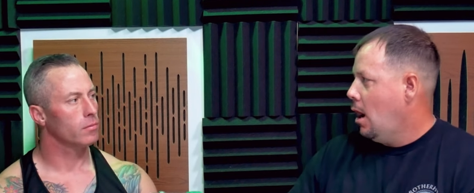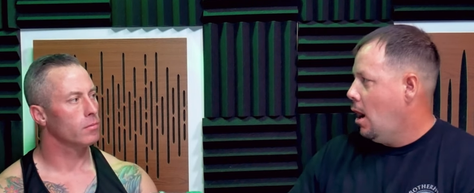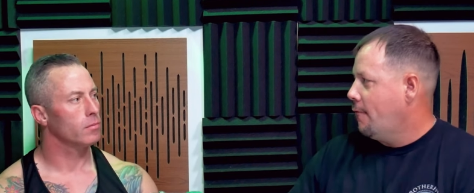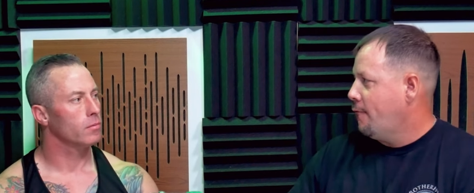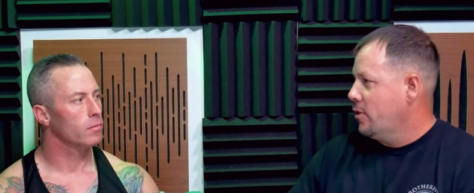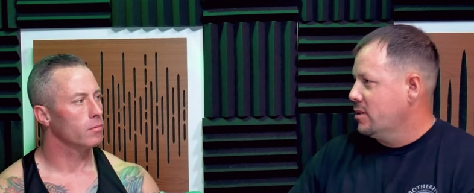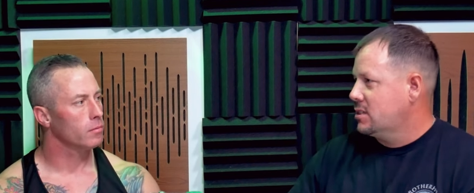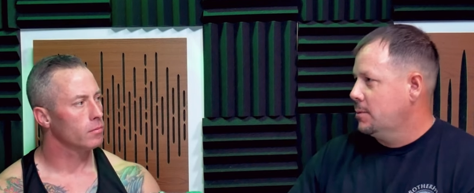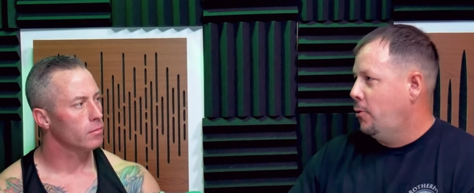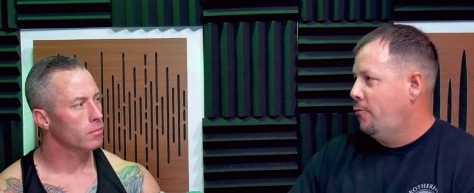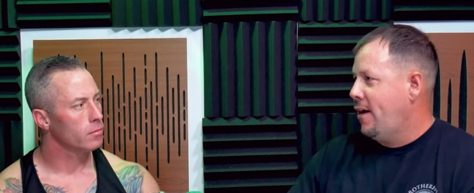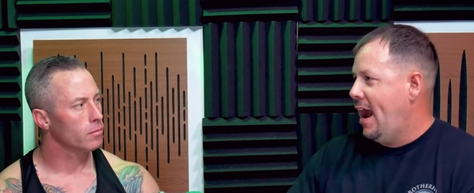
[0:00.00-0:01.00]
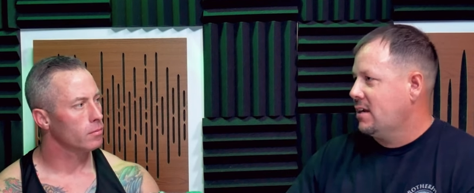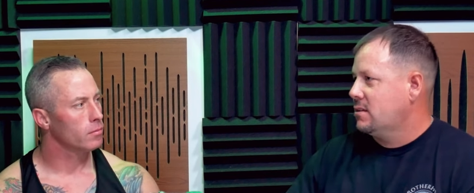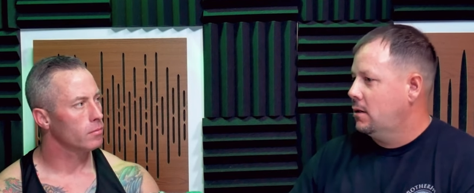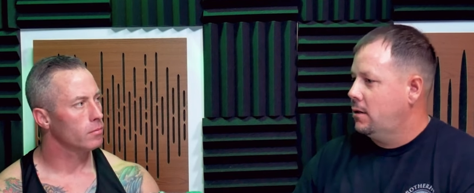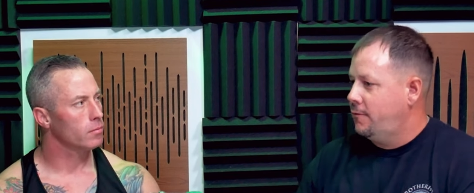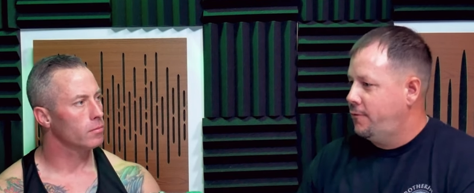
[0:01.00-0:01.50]
Speaker 1: for the simple fact
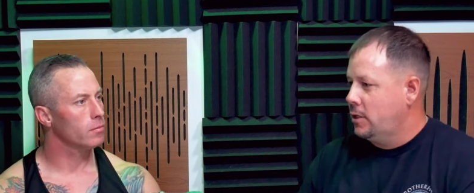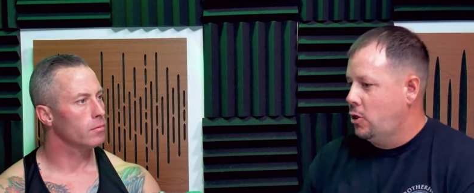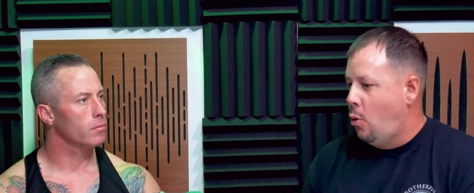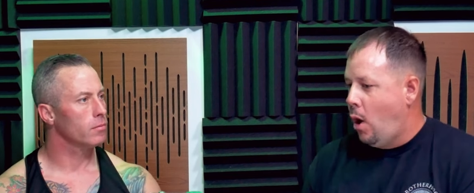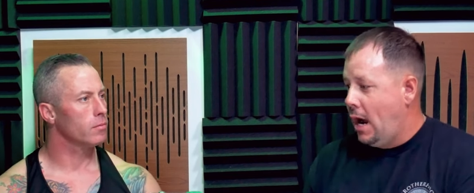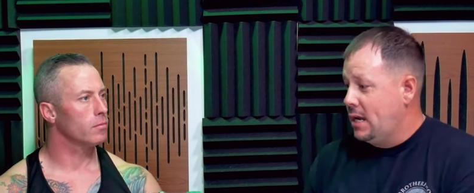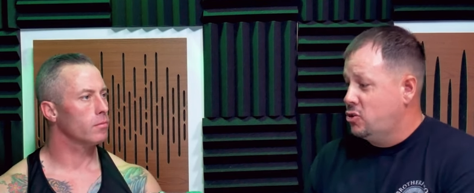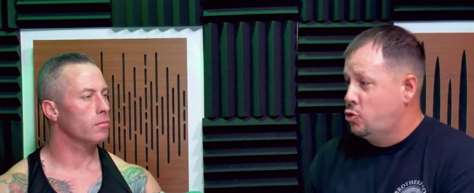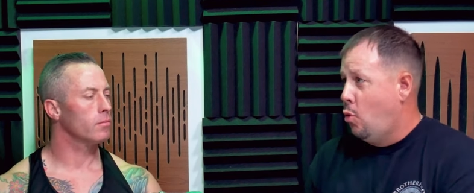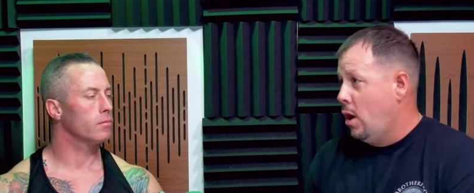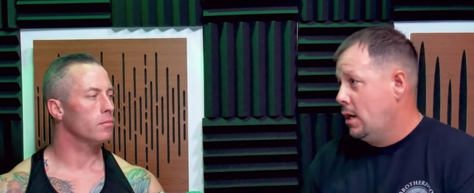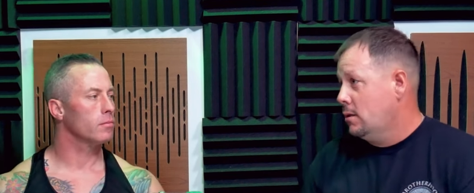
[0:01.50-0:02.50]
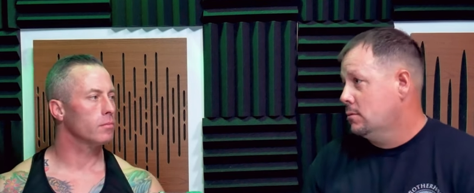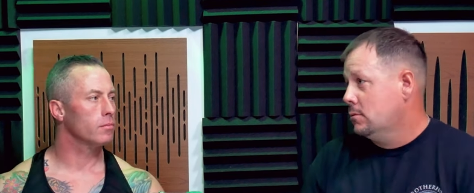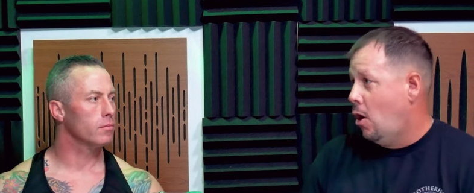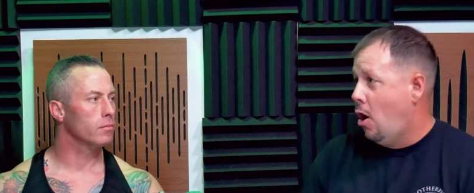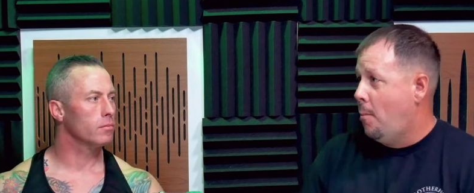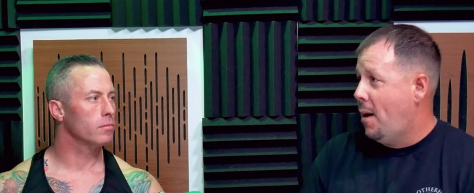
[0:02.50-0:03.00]
of, you know, I enjoyed
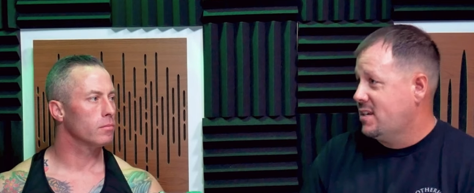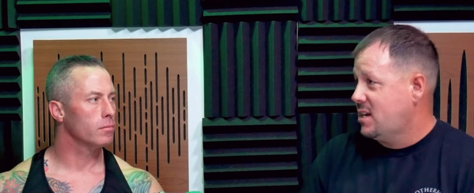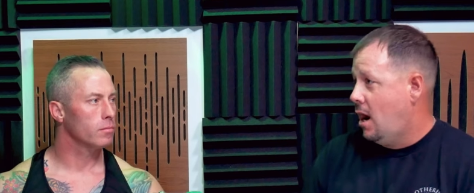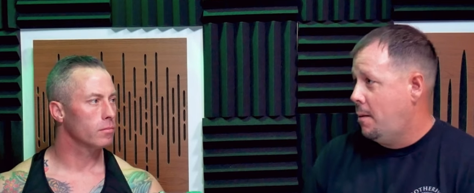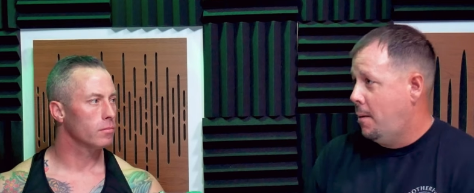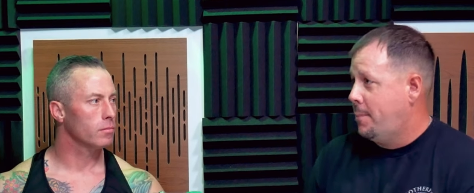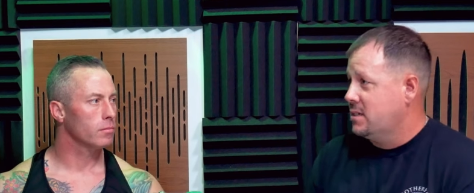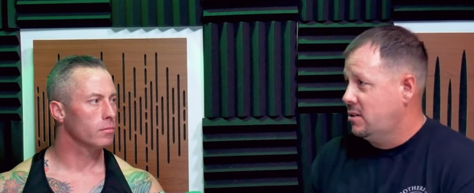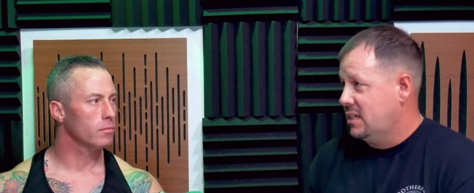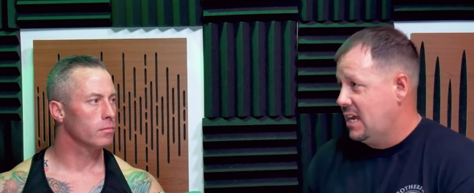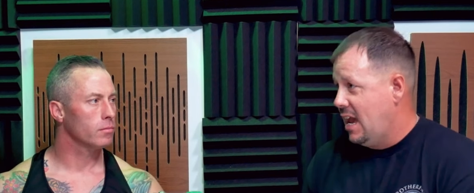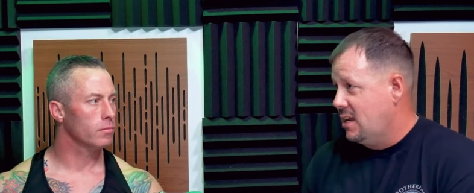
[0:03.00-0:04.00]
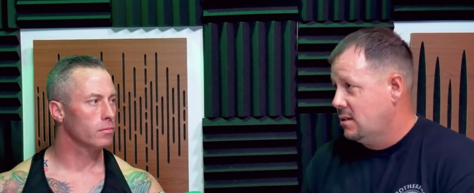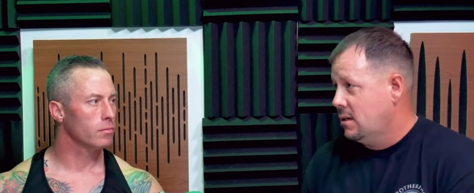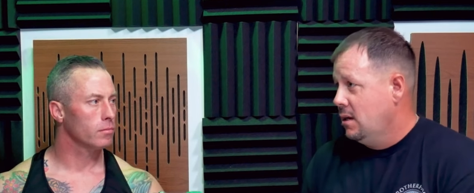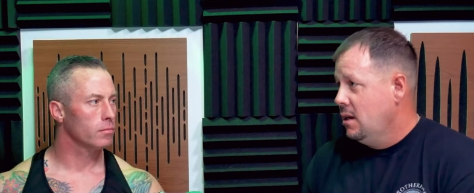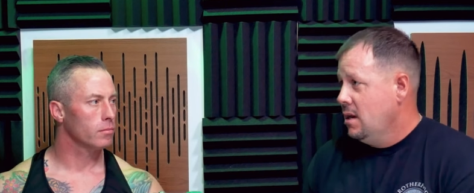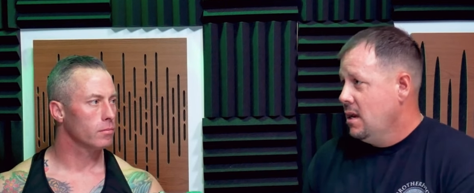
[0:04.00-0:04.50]
all my time up until the end.
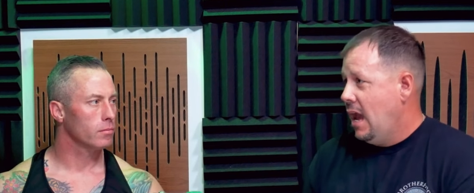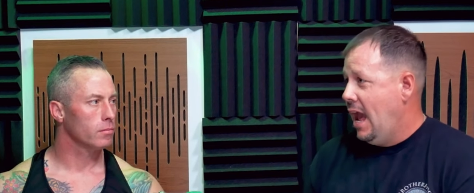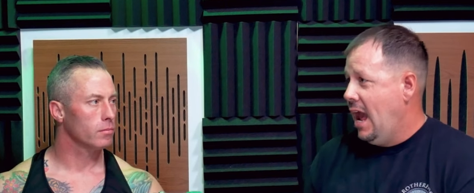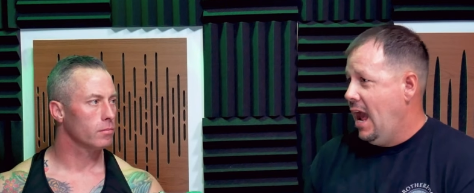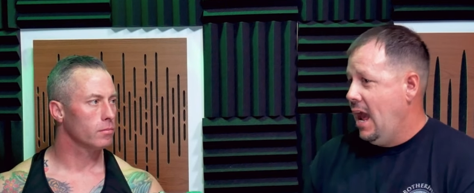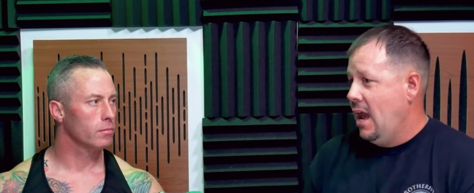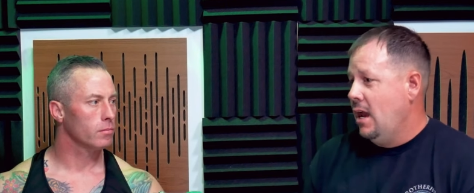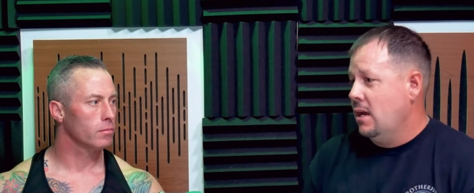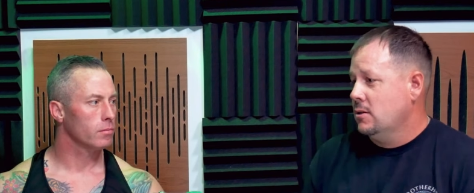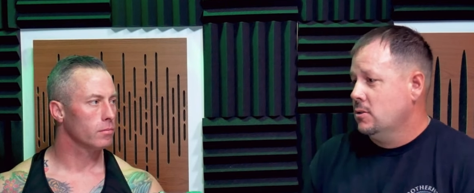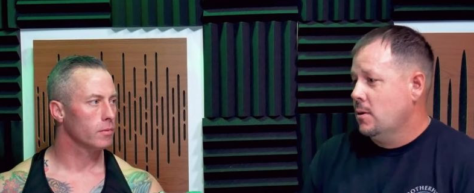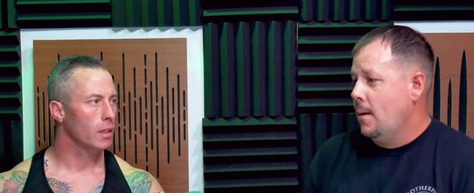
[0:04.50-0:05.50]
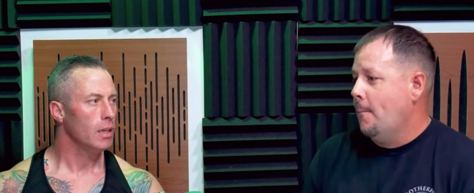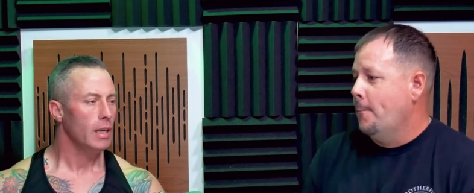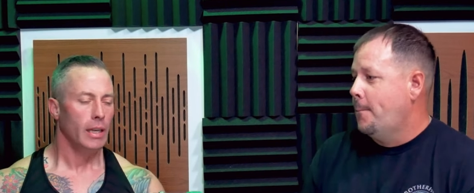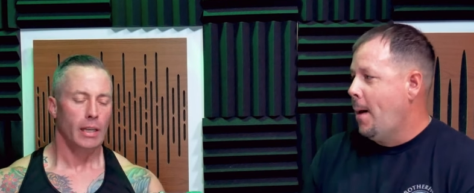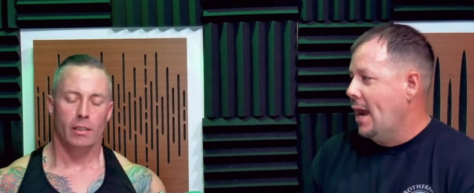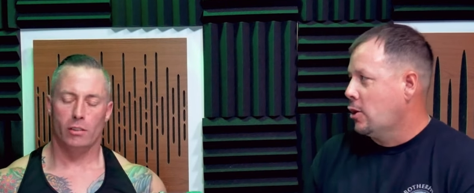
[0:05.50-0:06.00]
And
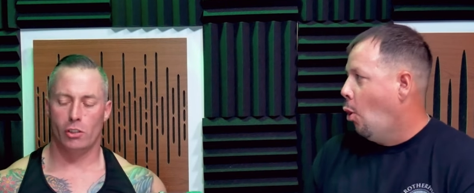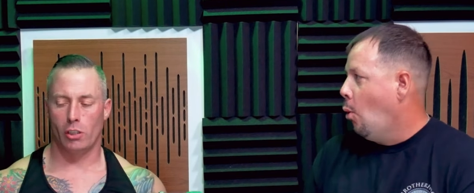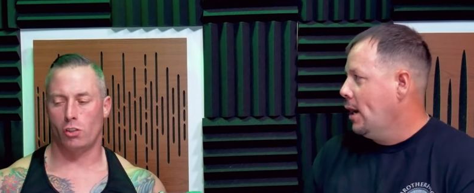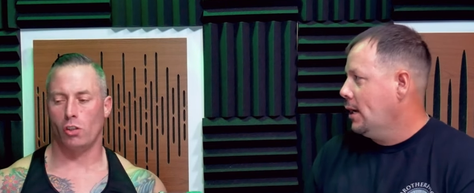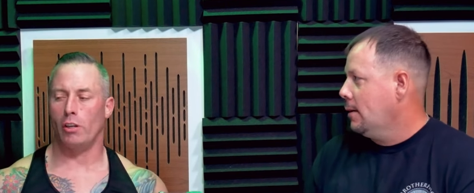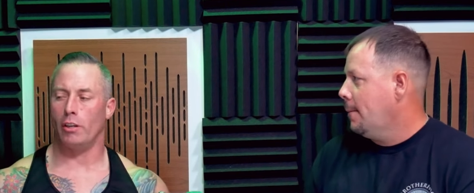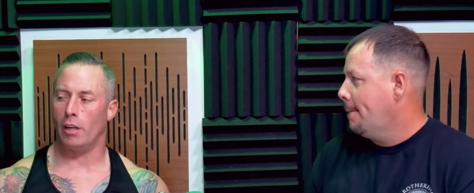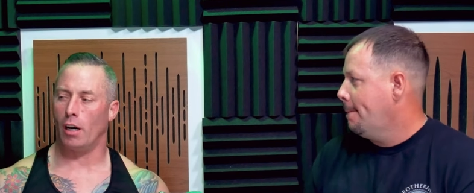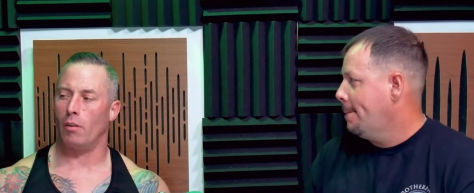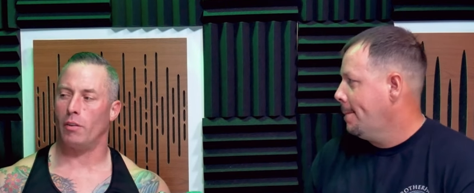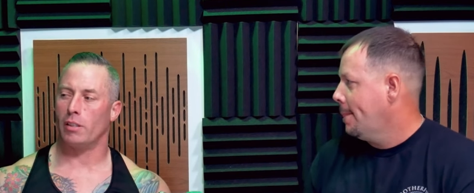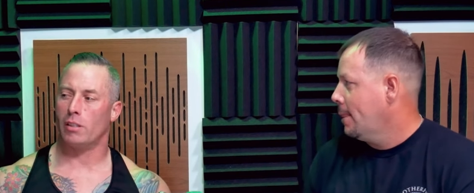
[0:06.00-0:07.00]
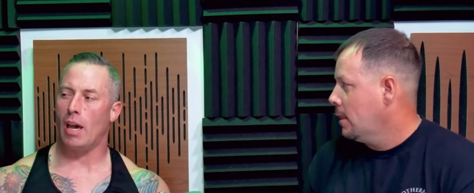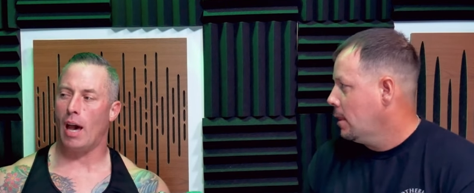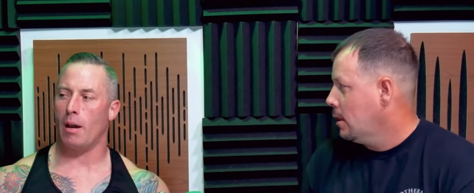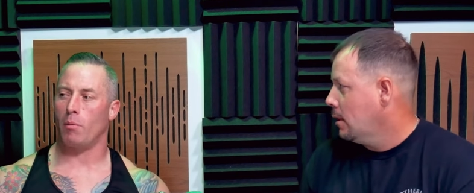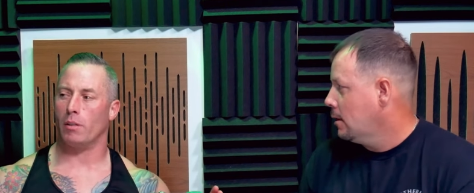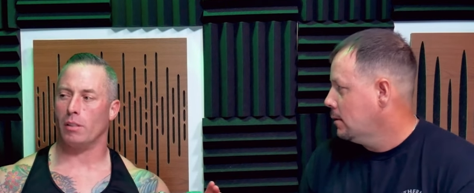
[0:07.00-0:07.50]
by
Speaker 2: going, just so you know, this
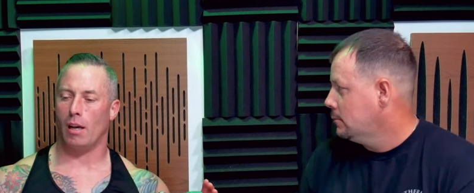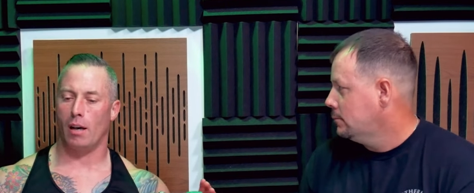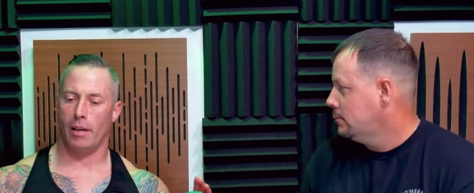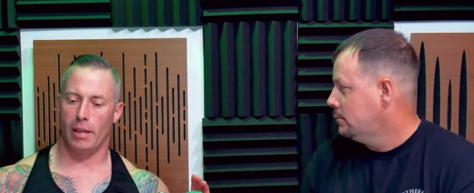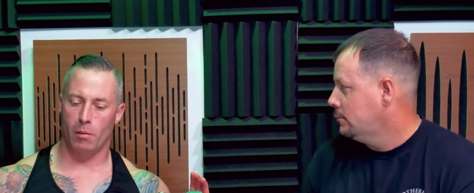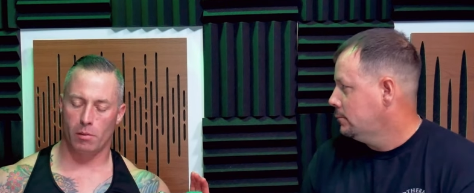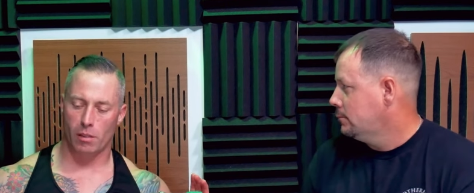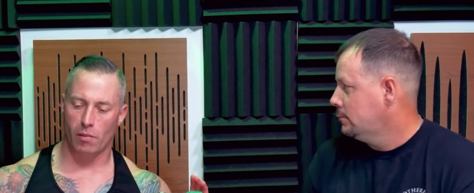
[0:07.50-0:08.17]
guy was he was